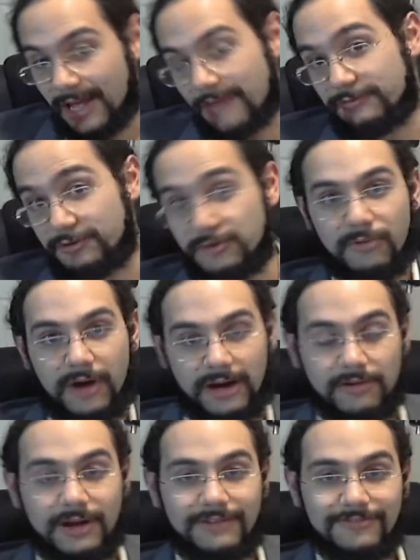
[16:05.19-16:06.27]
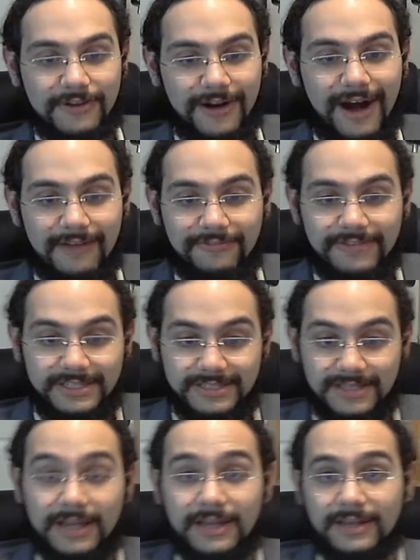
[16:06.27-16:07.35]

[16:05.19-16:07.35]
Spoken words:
If you want to run for office,